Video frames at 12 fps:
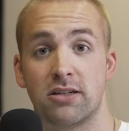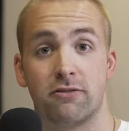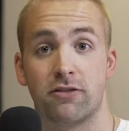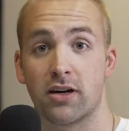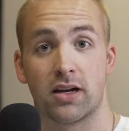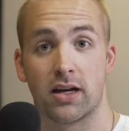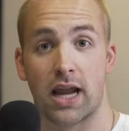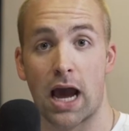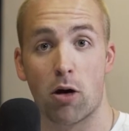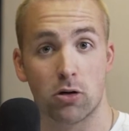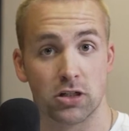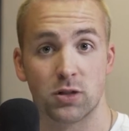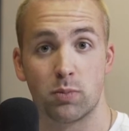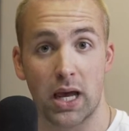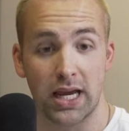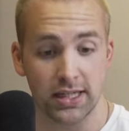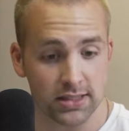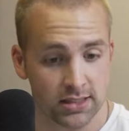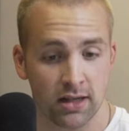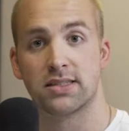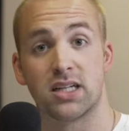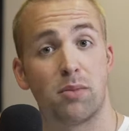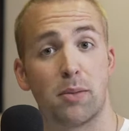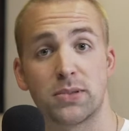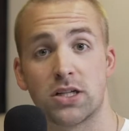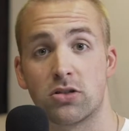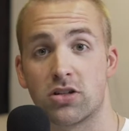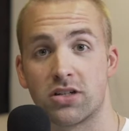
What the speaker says: fucking outer space. Some episodes